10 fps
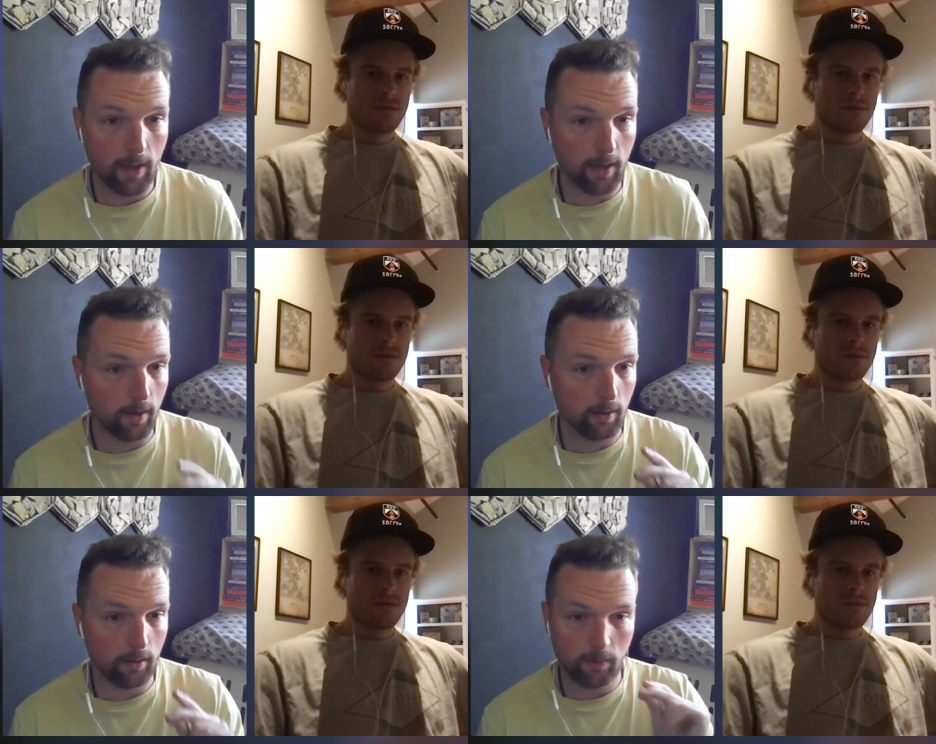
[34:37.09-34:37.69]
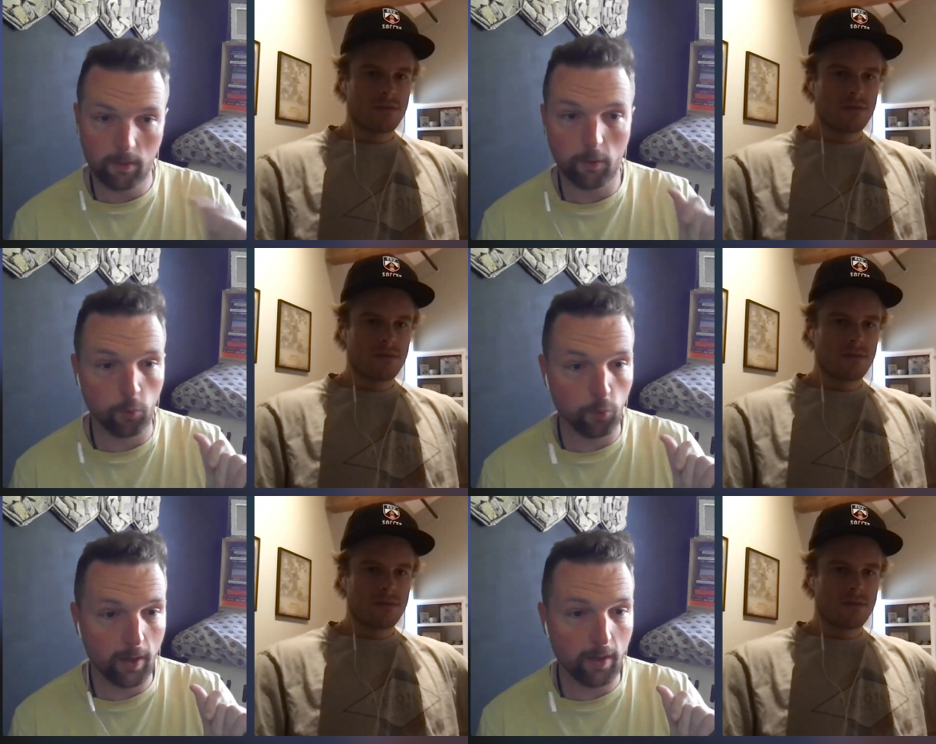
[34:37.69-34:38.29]
Speaker 1: And
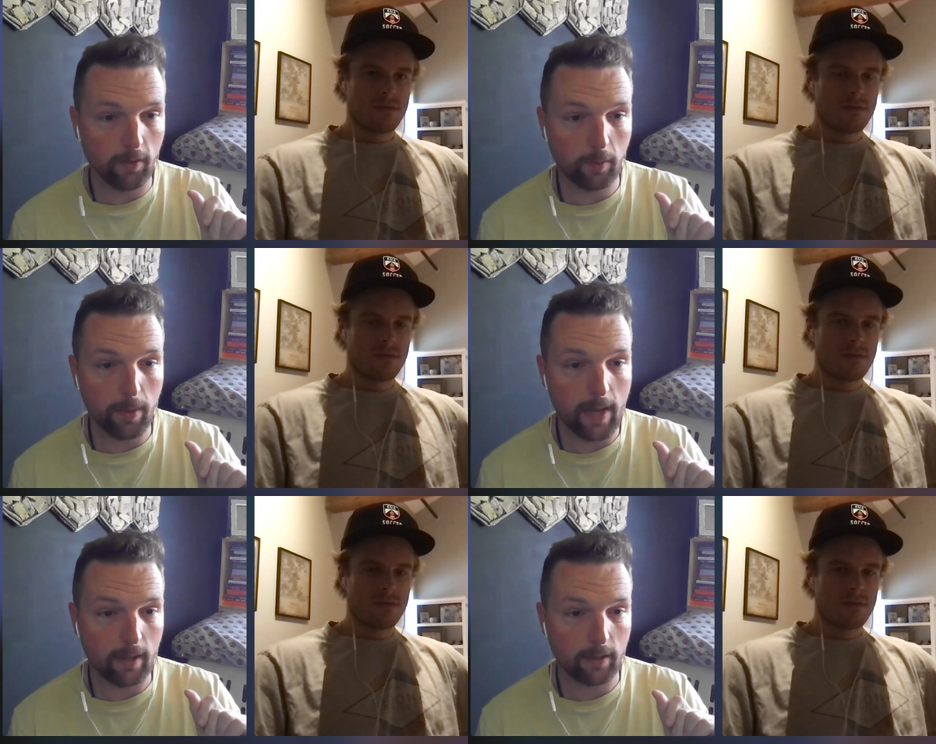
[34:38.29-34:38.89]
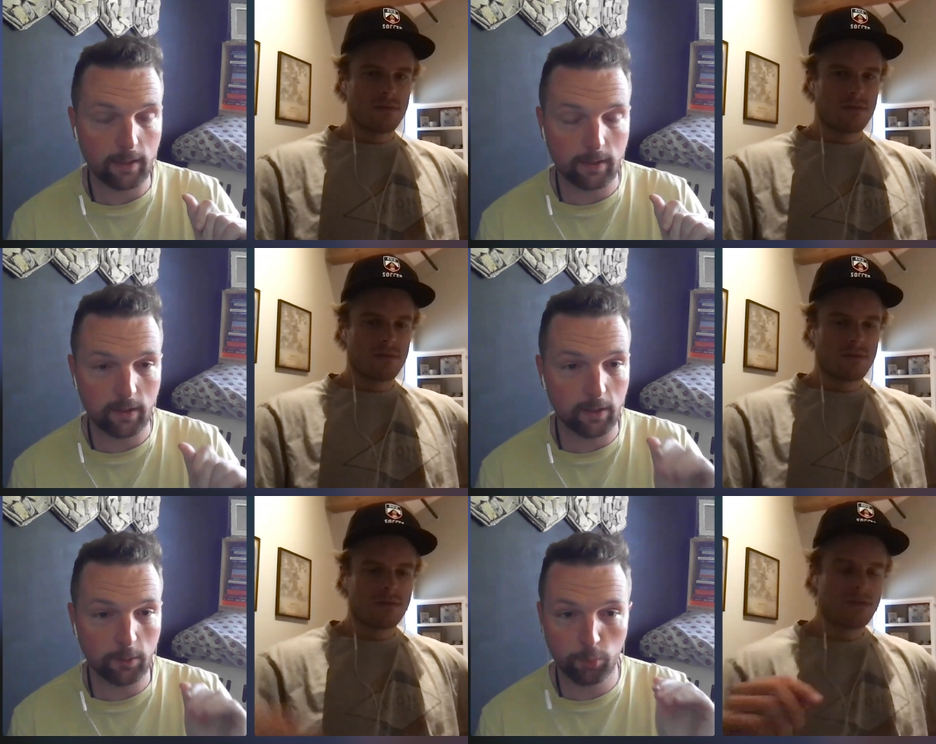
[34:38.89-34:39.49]
right off the bat,
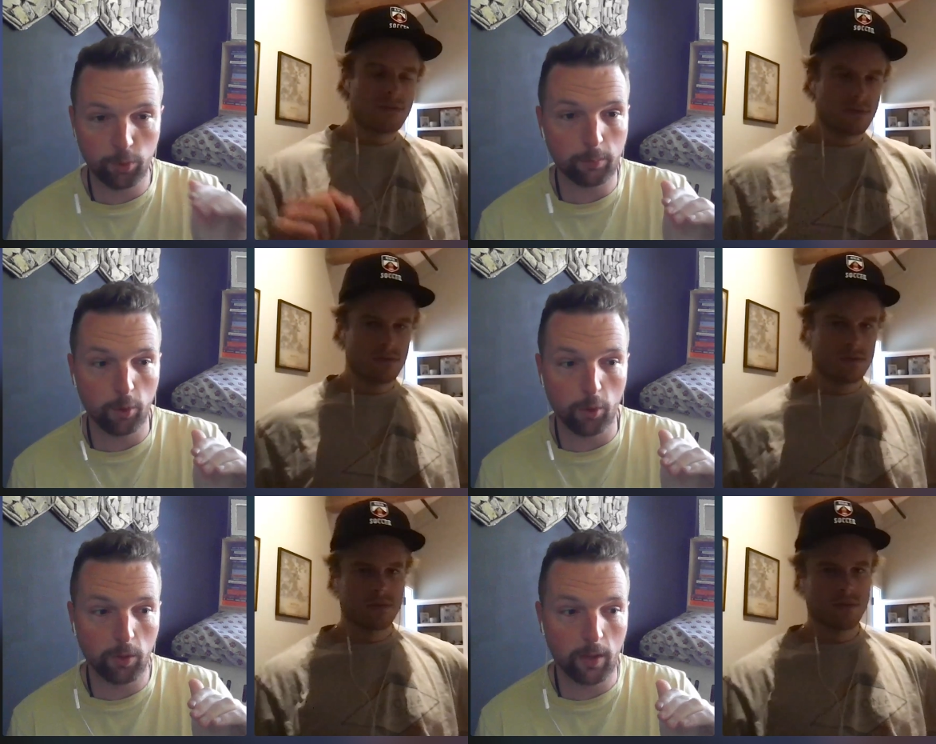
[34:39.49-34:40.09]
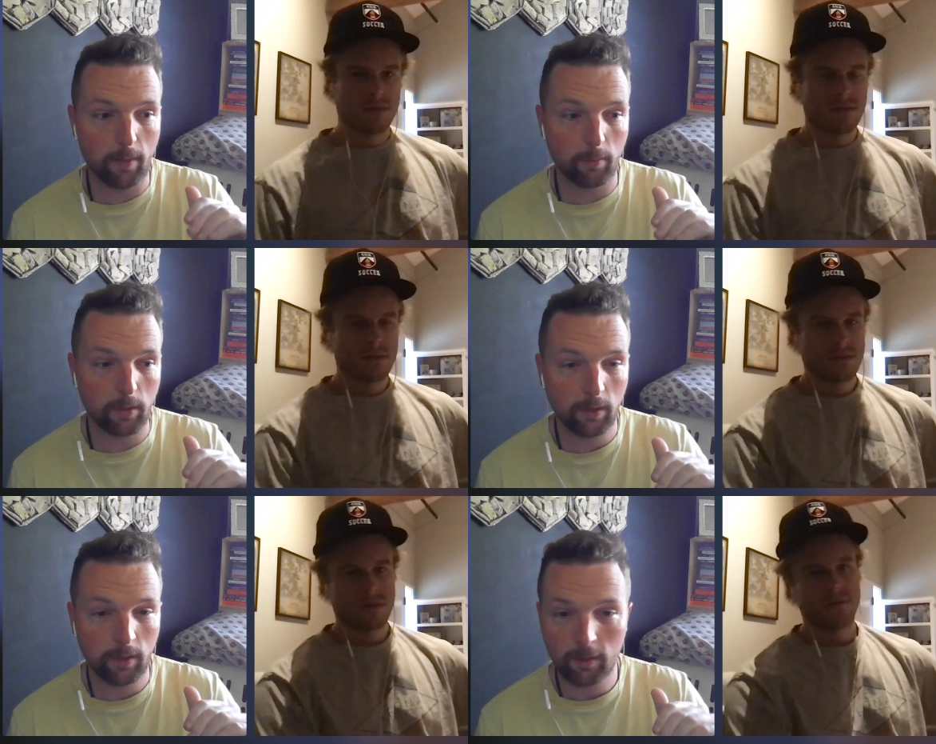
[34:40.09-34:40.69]
it's this
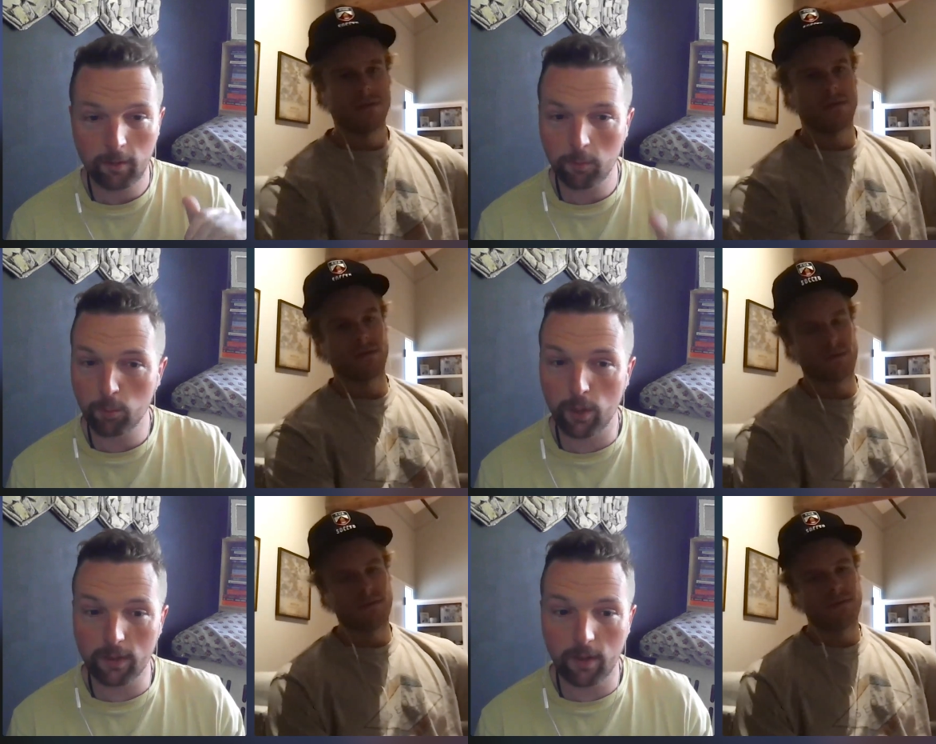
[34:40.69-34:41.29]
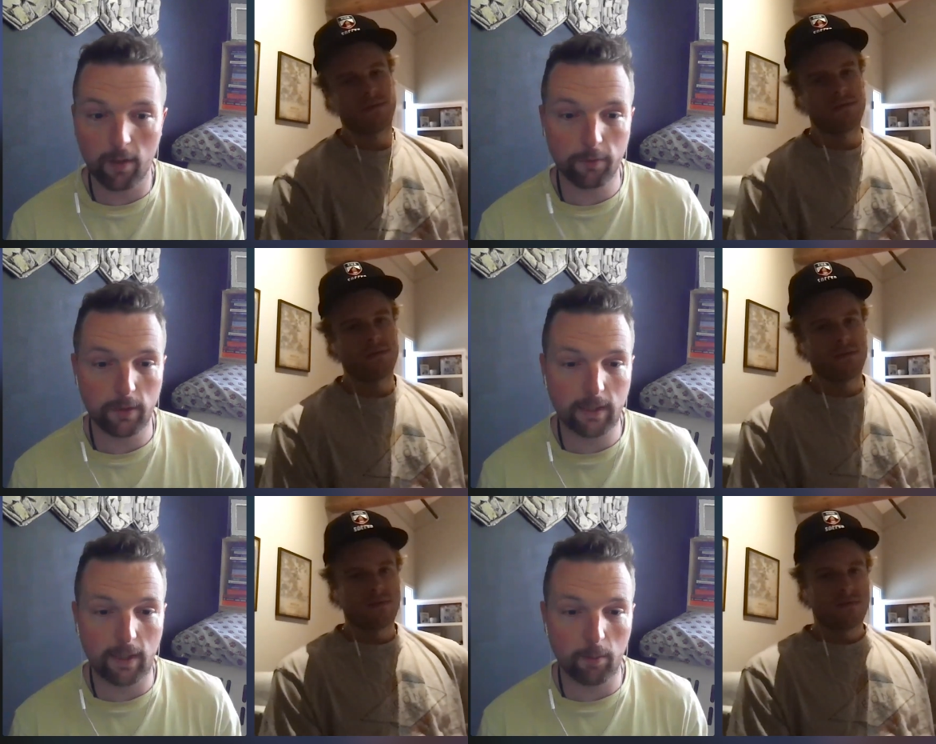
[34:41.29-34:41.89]
pre-programmed press
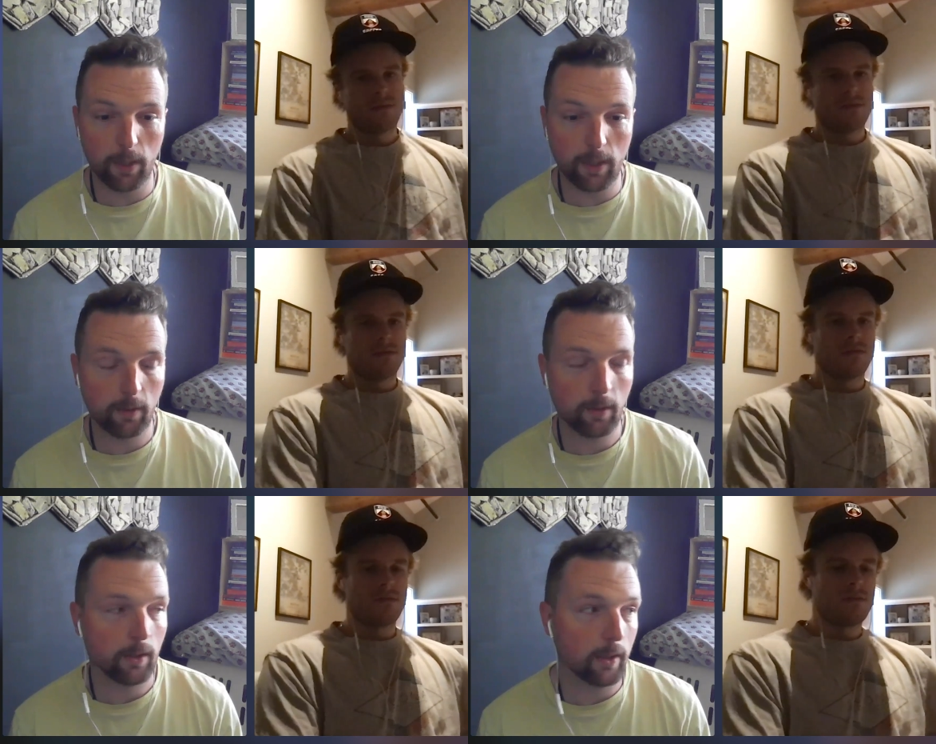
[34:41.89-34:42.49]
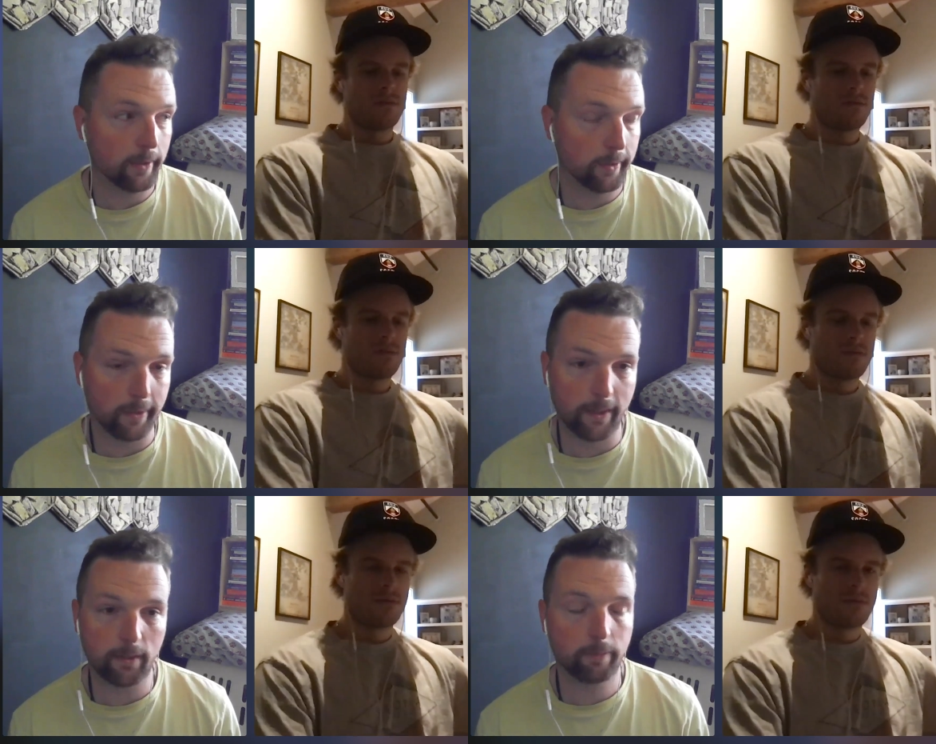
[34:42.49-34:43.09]
conference soundbite, and you're
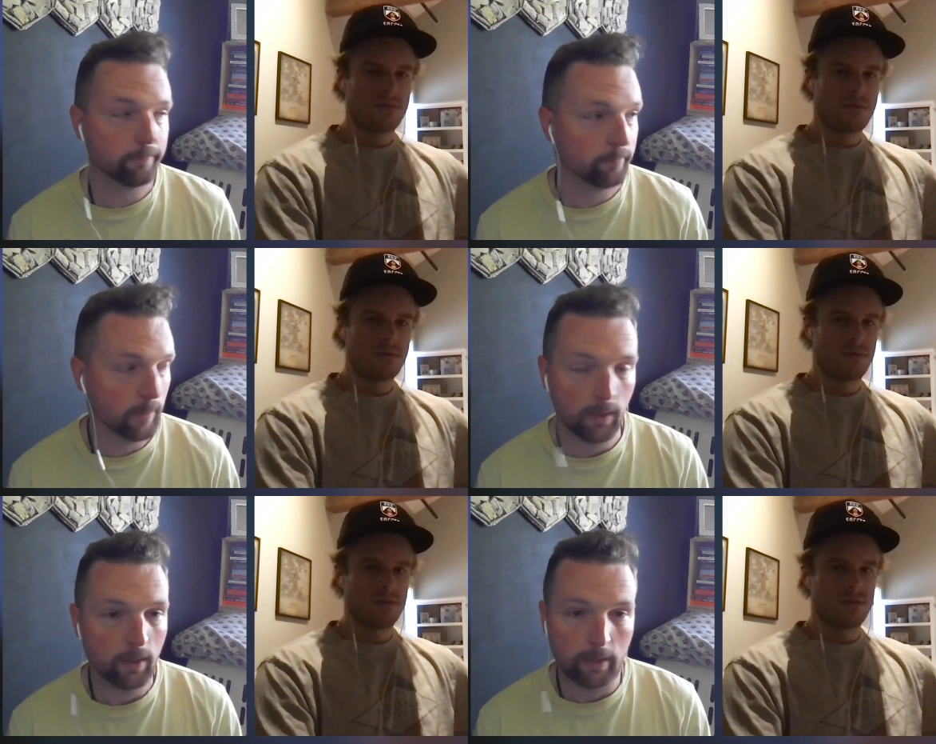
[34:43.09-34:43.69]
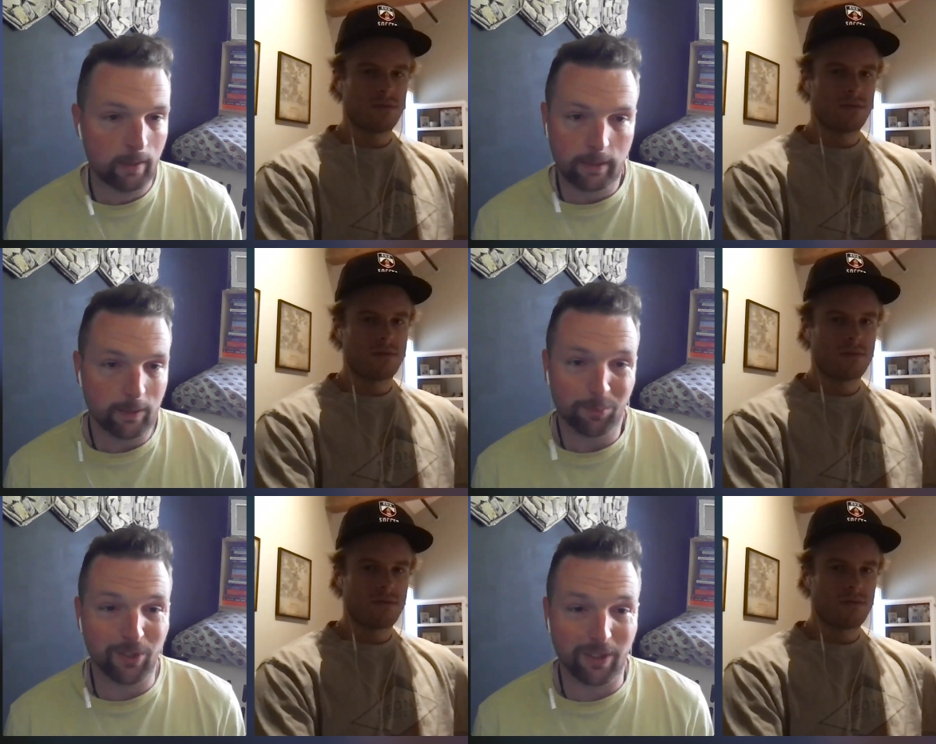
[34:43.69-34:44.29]
like,
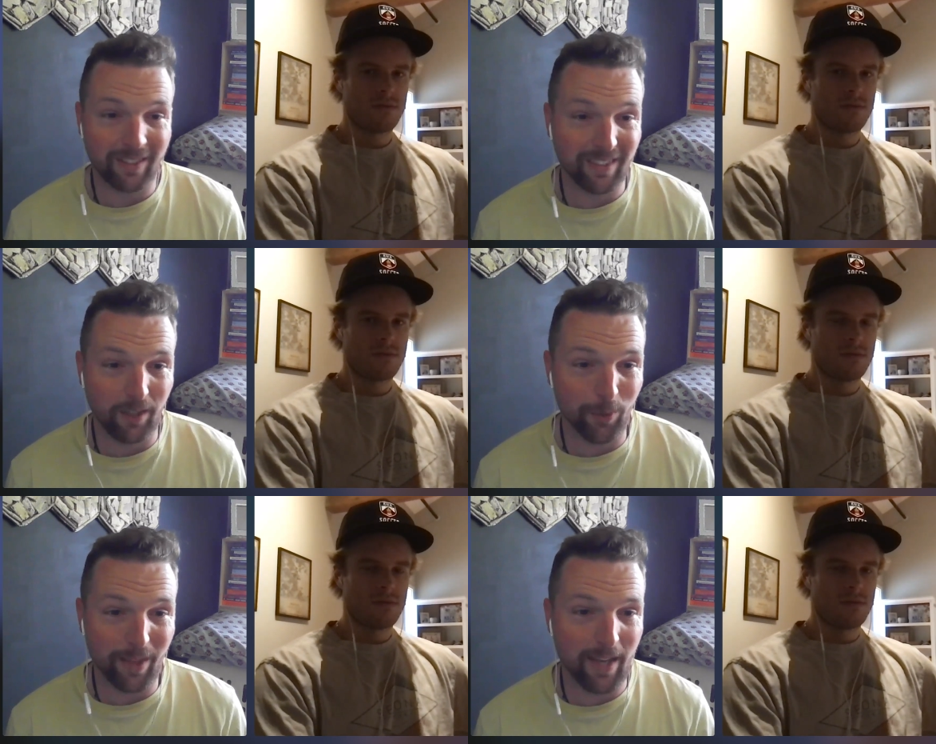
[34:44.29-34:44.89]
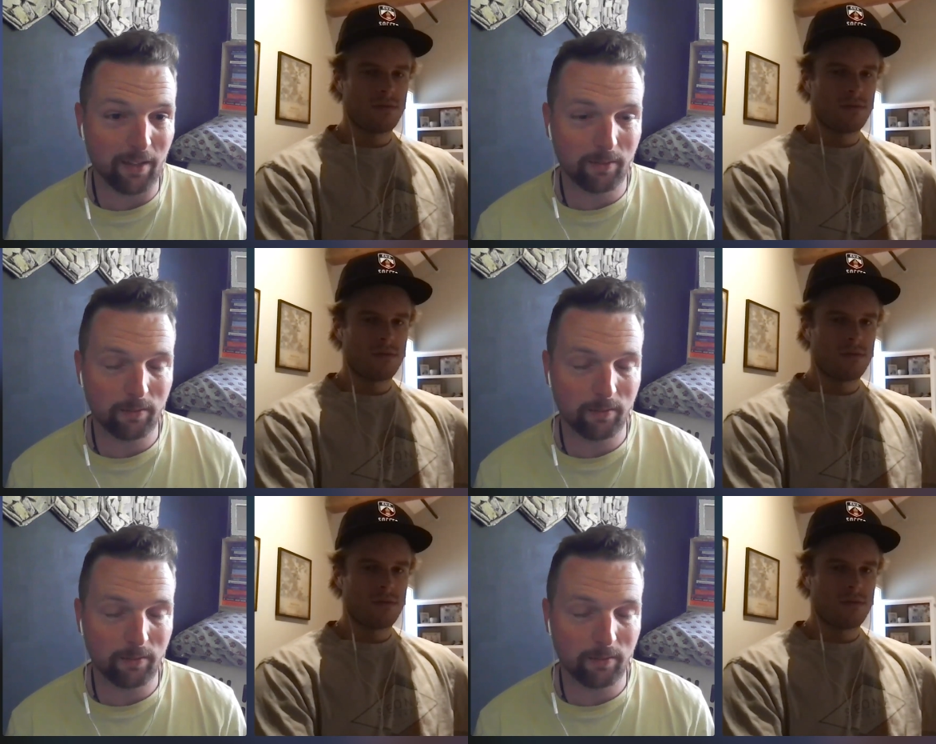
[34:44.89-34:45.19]
this person doesn't know that.